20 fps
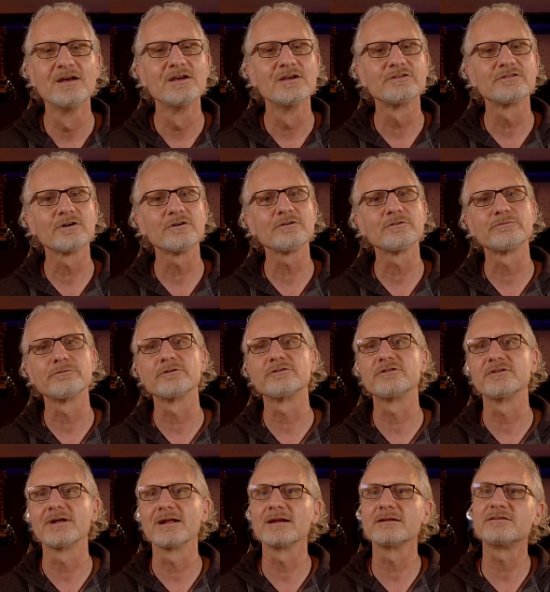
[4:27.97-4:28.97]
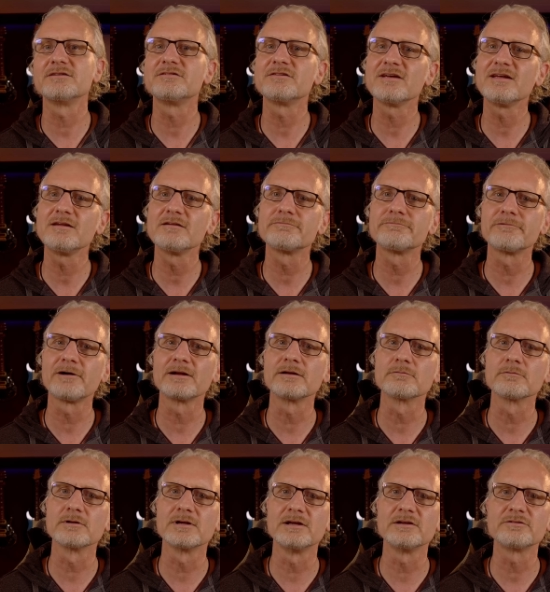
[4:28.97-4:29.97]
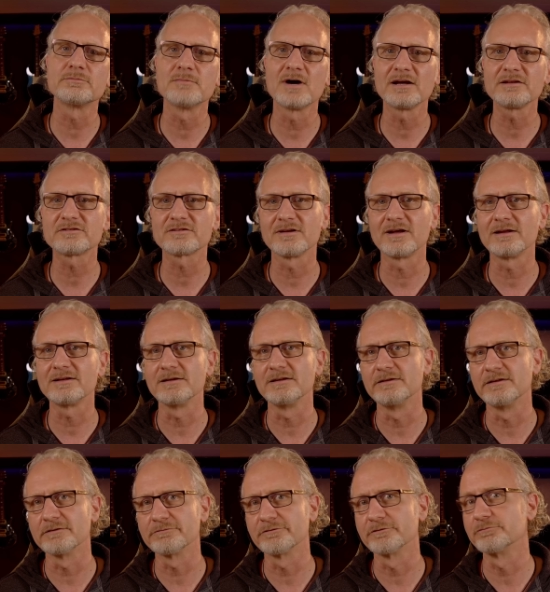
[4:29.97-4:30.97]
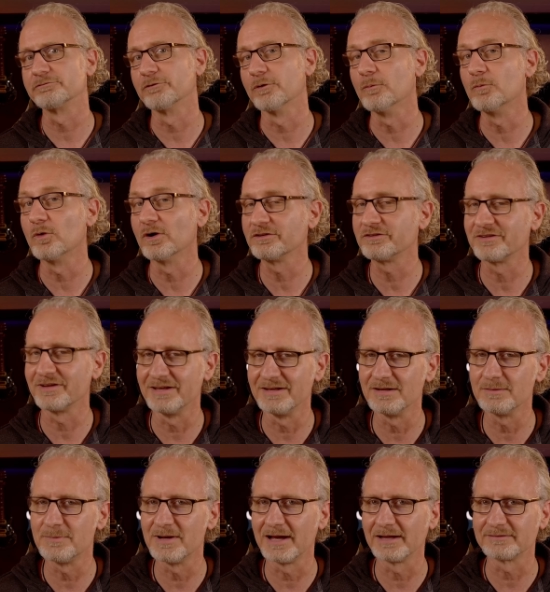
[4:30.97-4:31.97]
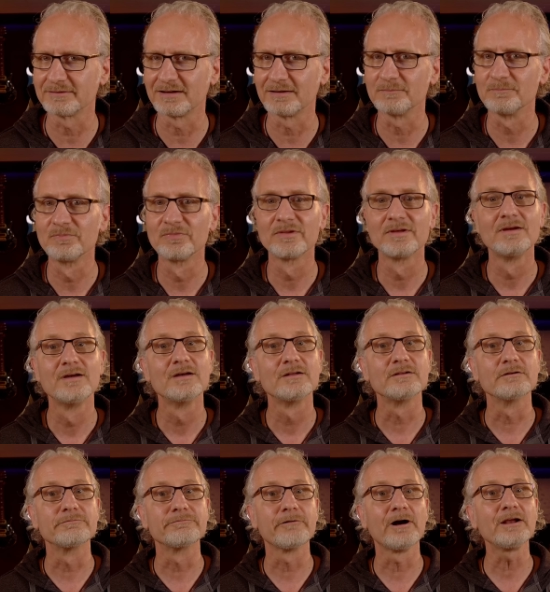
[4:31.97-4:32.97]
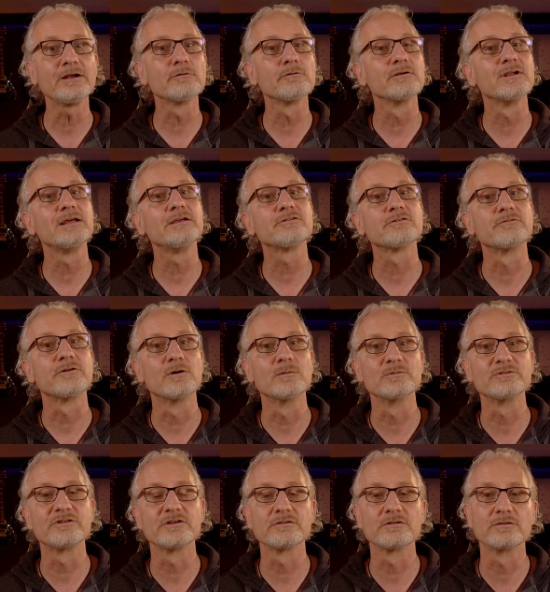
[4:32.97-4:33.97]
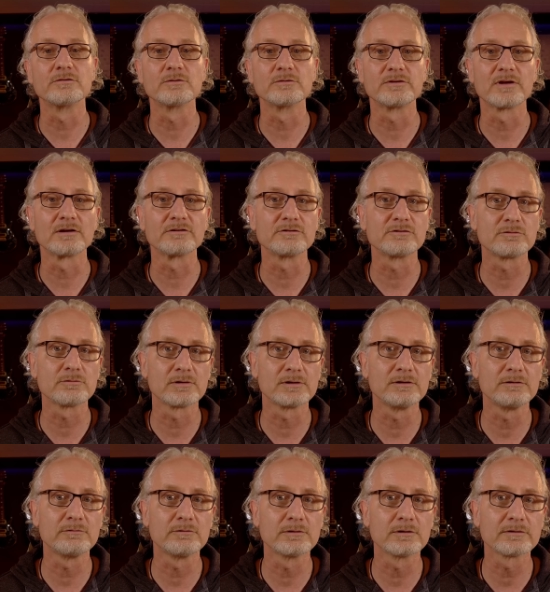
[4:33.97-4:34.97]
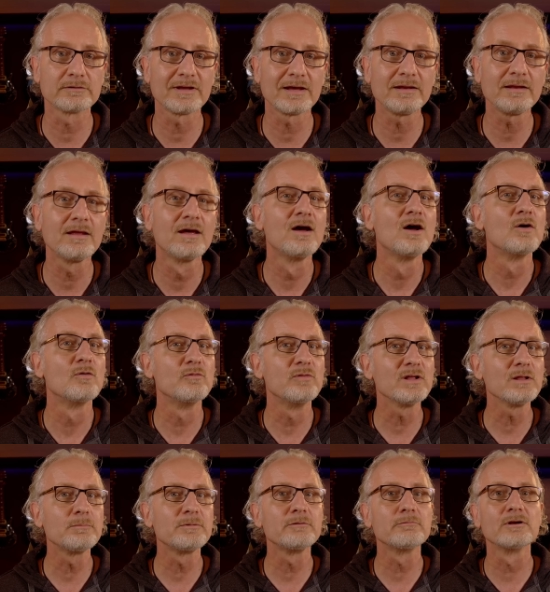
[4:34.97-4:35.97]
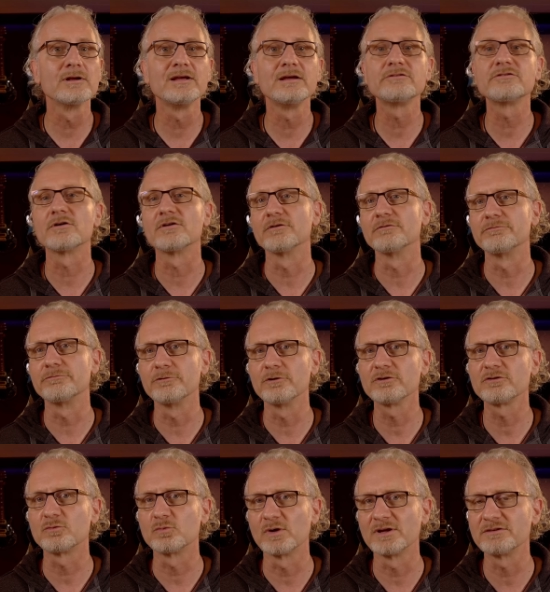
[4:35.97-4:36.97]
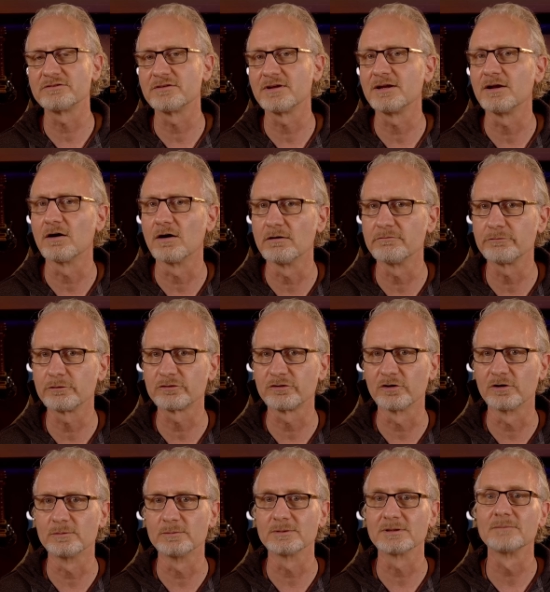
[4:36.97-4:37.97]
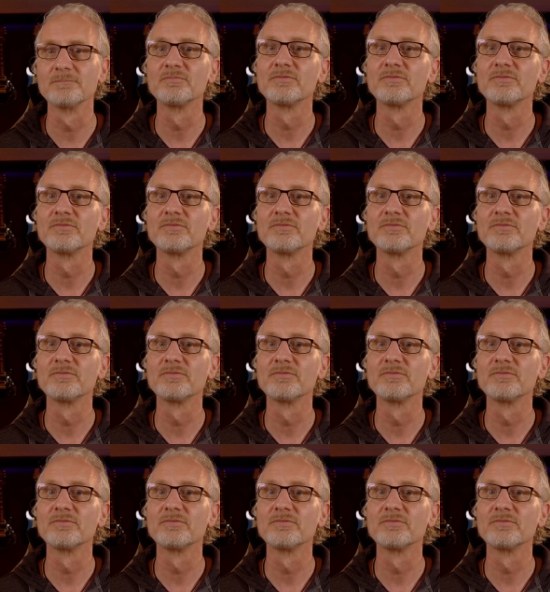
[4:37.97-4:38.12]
so the functionalities in the final release might slightly differ from what's in the beta. The final release of Home Assistant 2023.10 will be released on the first Wednesday of October.